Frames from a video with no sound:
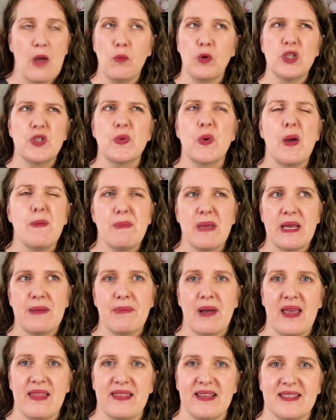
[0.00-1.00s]
And what do I mean
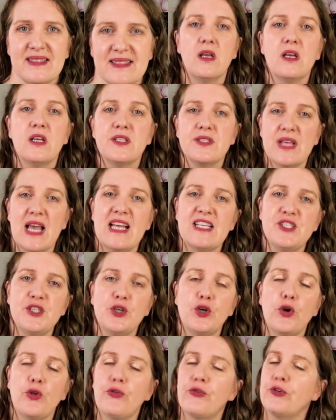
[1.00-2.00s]
by this? So as you
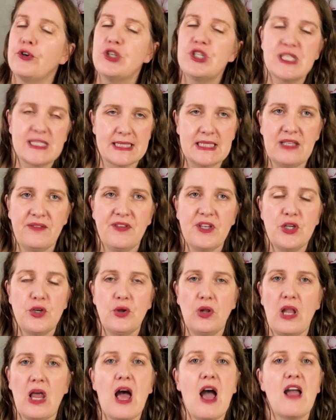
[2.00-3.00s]
go through just living
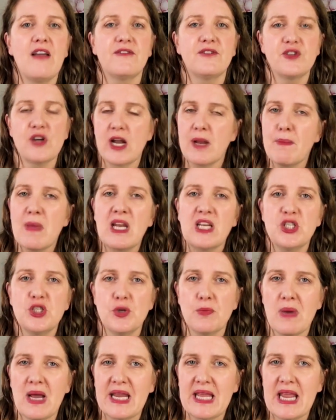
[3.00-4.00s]
your life, trying to manage
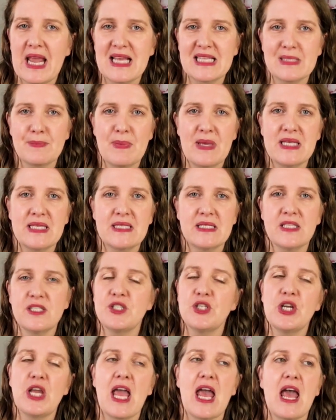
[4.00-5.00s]
your money as best
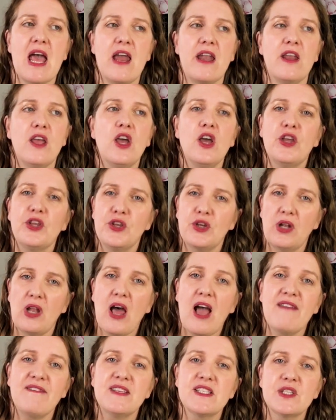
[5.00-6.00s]
as you can, your
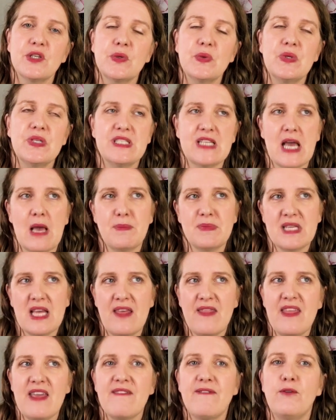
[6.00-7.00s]
life is going to adapt
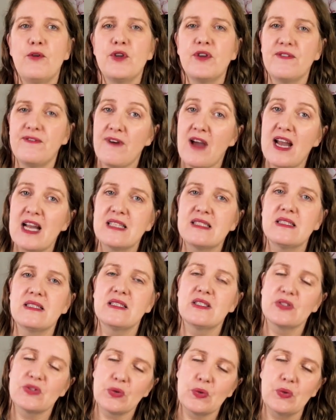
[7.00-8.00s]
and therefore your
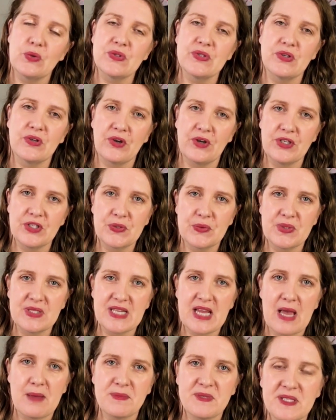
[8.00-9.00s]
finances is also going to
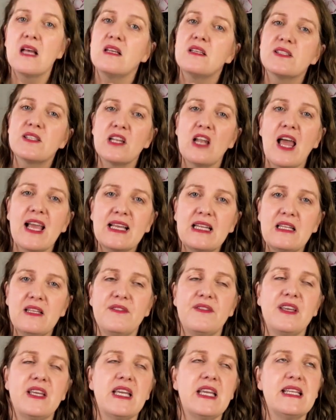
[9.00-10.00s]
adapt. So like
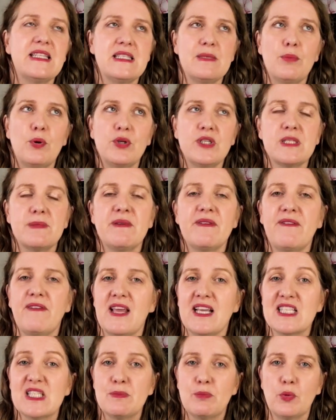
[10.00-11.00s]
living, it's important to be
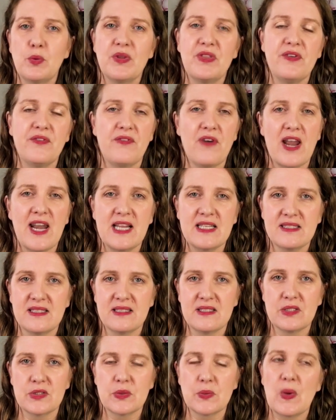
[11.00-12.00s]
flexible with your
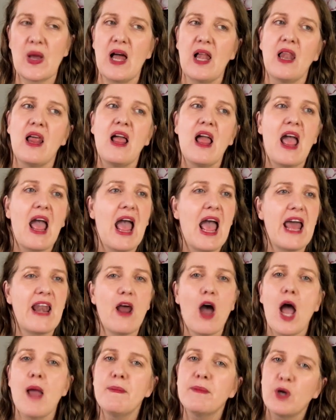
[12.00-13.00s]
finances as well. And
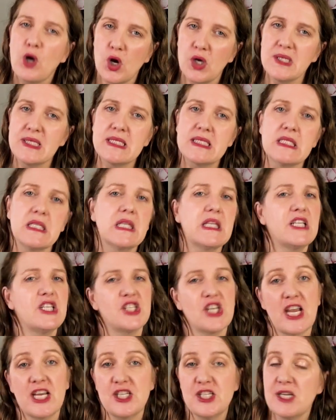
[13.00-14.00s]
I'm constantly
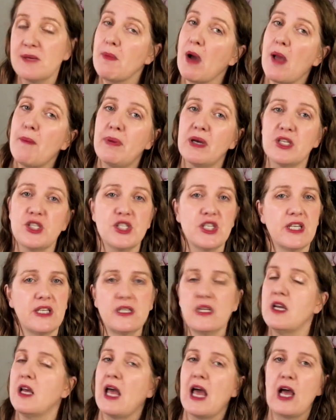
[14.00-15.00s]
changing my budget
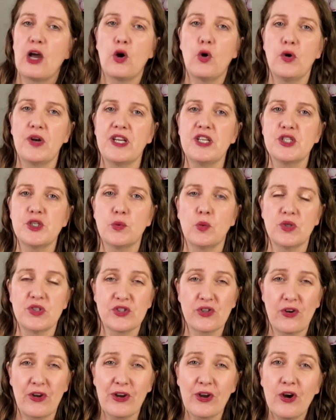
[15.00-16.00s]
according to what's
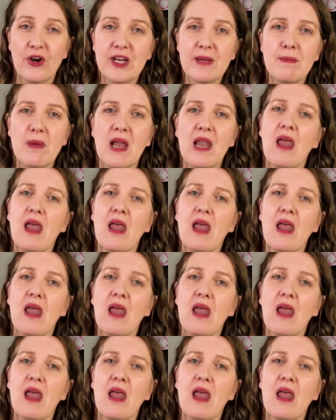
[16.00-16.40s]
going on in my